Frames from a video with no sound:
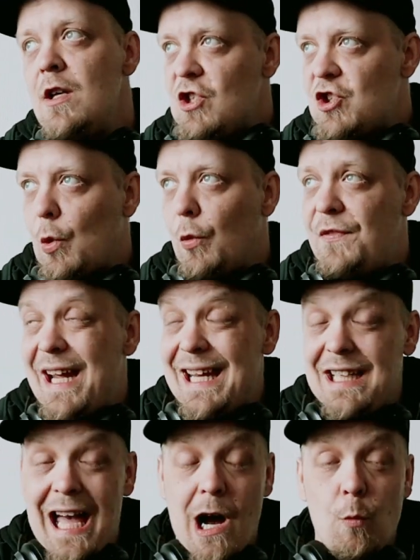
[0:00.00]
So
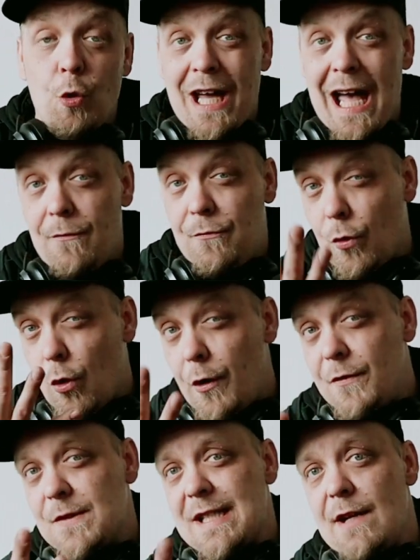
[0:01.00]
then I would have
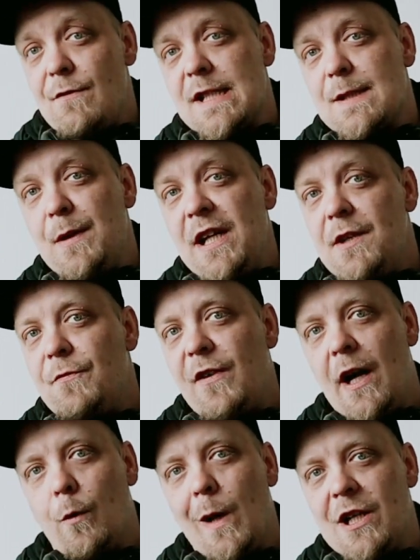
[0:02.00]
4 7-speed
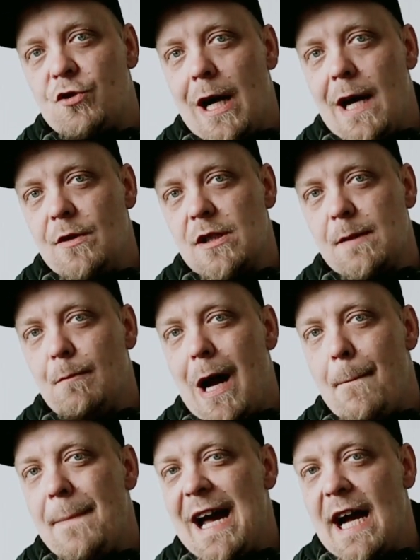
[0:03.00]
fairway drivers in
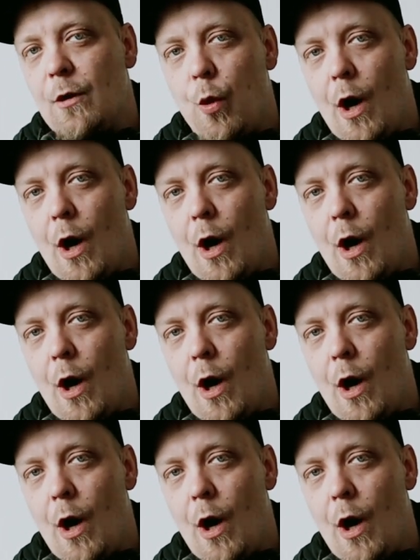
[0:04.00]
my bag.